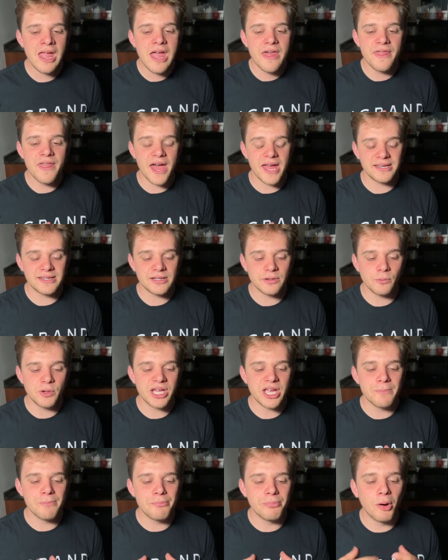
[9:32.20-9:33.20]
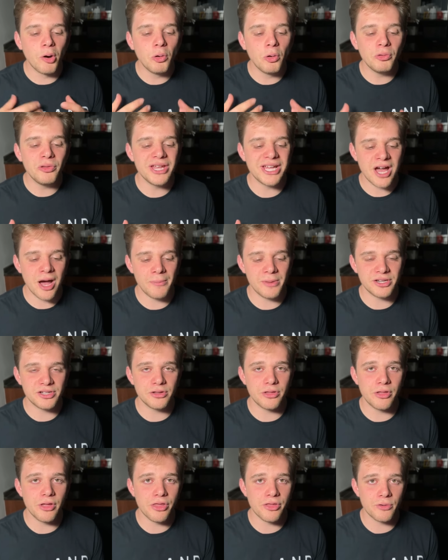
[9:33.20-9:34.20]
that we can boldly come into
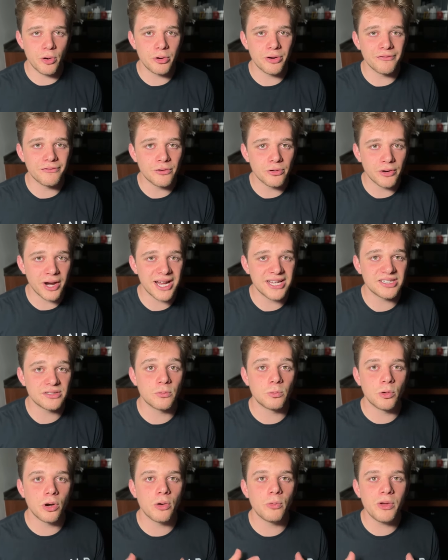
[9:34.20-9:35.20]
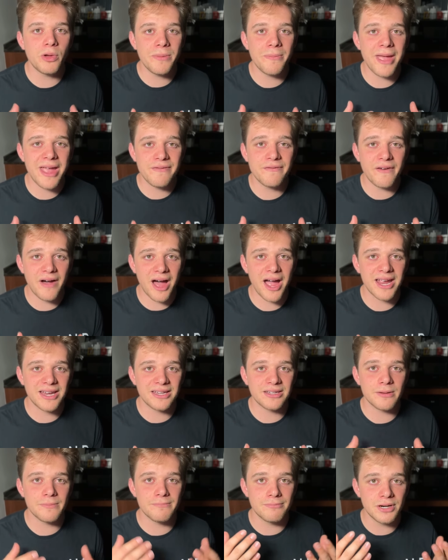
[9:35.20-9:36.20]
the throne of grace where we may find
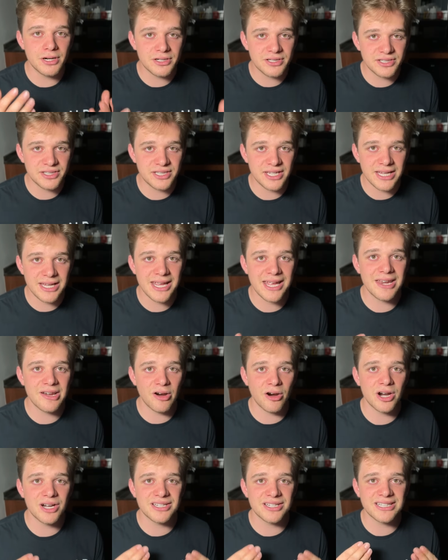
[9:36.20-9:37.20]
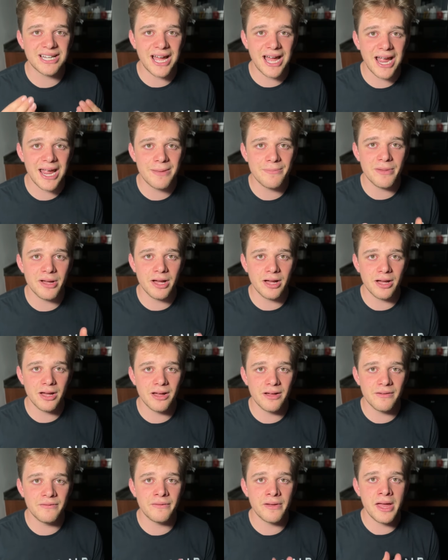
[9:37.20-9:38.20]
mercy in our time
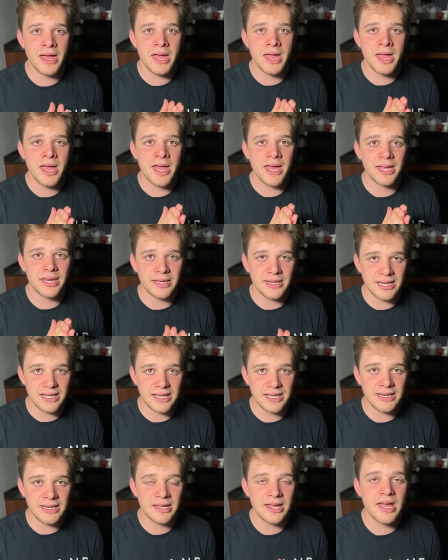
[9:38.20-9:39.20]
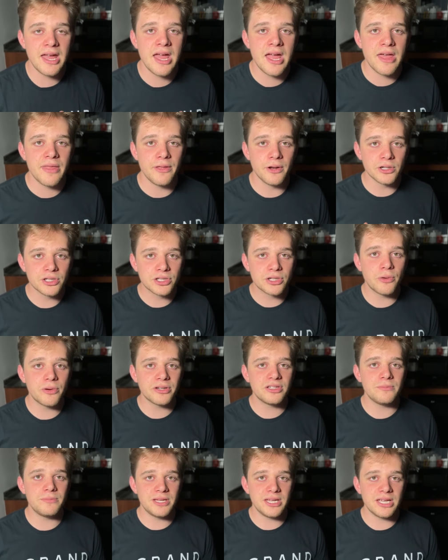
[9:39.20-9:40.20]
of need. There's going
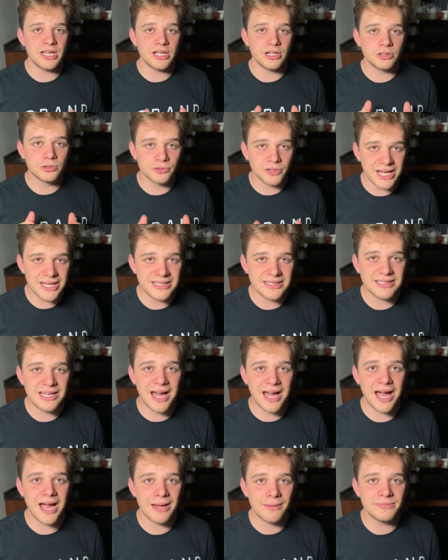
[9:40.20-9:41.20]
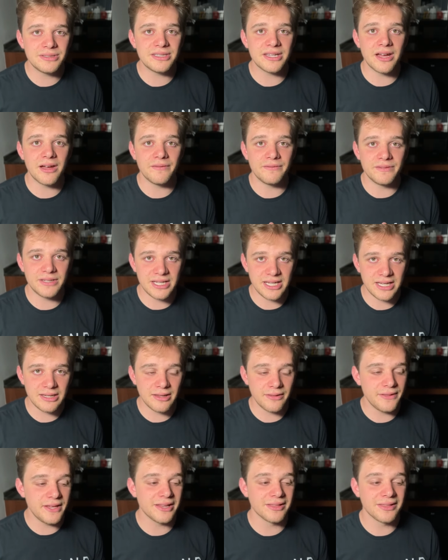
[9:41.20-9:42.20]
to be great times of need.
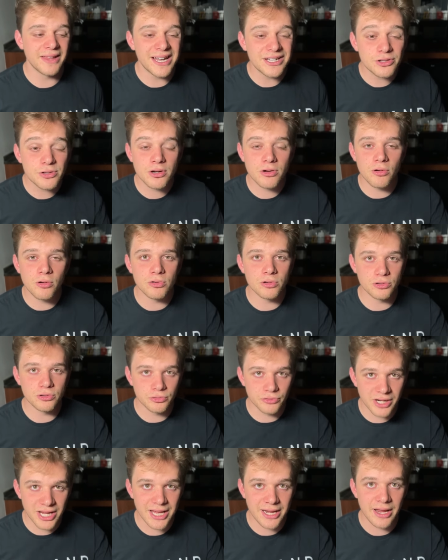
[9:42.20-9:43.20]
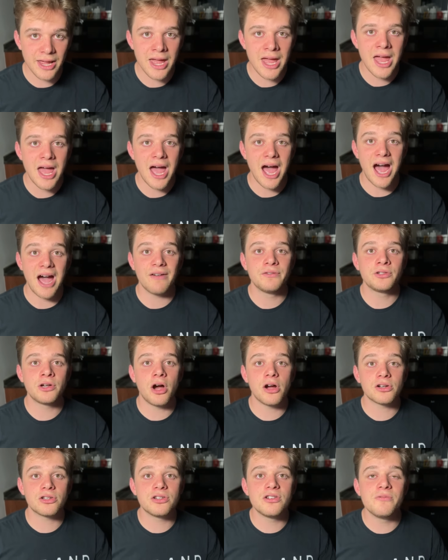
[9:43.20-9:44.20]
The electrical grid, I've
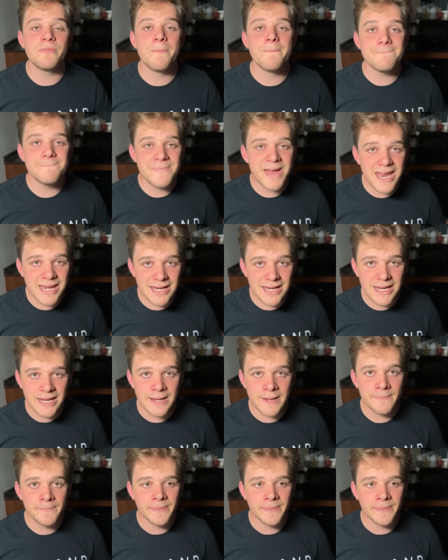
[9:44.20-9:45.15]
talked to many